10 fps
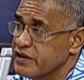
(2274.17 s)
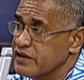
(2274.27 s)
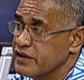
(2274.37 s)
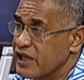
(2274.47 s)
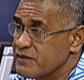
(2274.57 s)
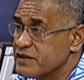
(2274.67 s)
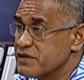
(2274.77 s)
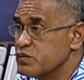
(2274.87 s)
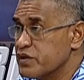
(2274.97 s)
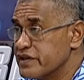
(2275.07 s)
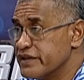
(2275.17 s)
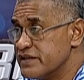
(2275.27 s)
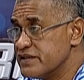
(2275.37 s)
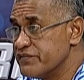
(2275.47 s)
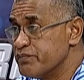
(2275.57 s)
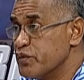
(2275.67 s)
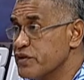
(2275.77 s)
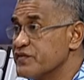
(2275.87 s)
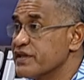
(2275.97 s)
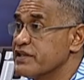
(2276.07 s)
helps us to engage more
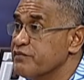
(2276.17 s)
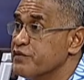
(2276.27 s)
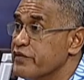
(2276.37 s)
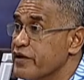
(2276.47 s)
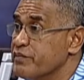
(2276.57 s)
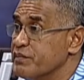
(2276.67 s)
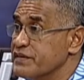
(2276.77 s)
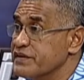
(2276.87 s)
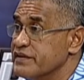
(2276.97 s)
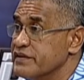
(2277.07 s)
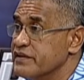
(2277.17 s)
effectively with our members.